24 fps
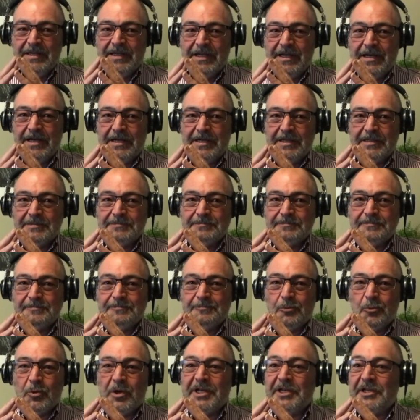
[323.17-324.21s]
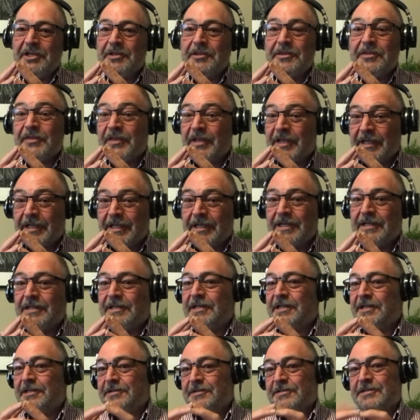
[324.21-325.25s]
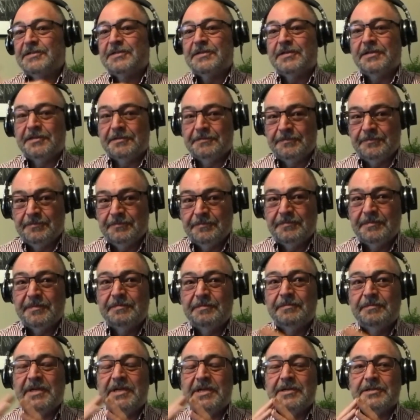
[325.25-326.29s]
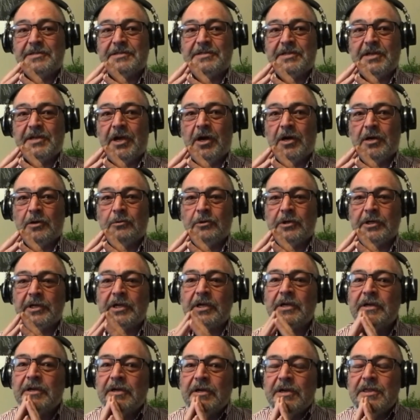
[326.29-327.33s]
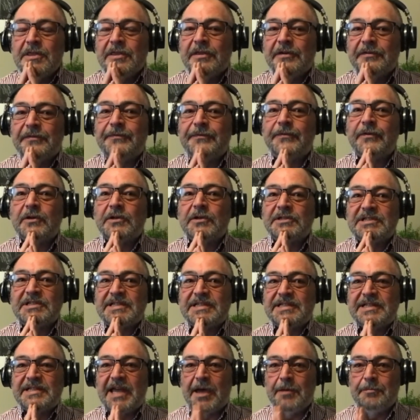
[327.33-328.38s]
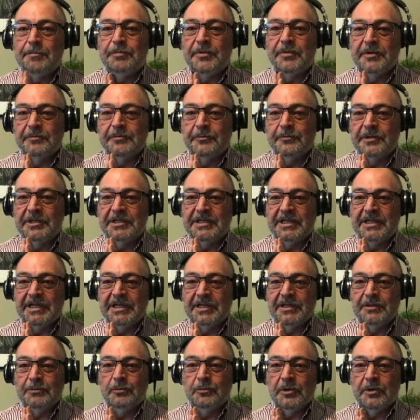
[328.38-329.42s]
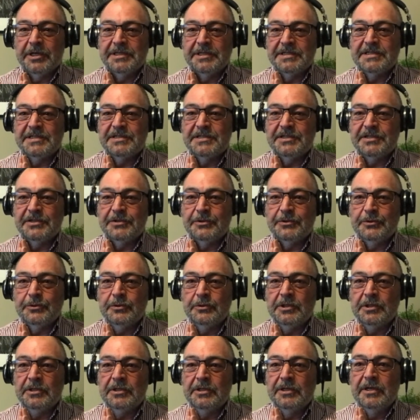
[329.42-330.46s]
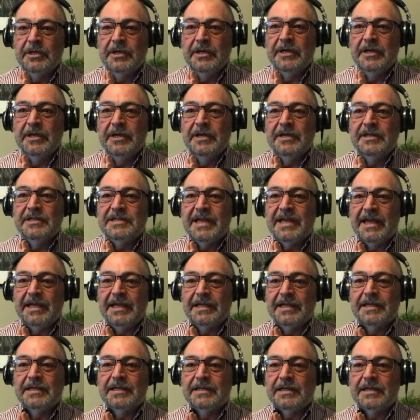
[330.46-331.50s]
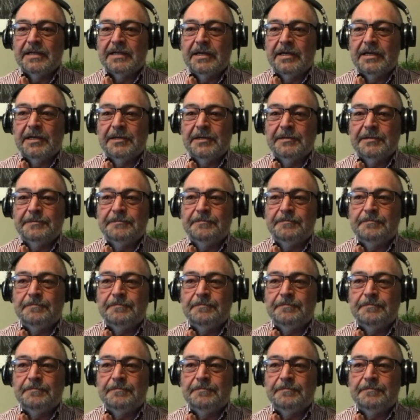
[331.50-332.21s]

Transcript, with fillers: um, what do you think? And here's the here's the artwork the first step that we did was to take uh,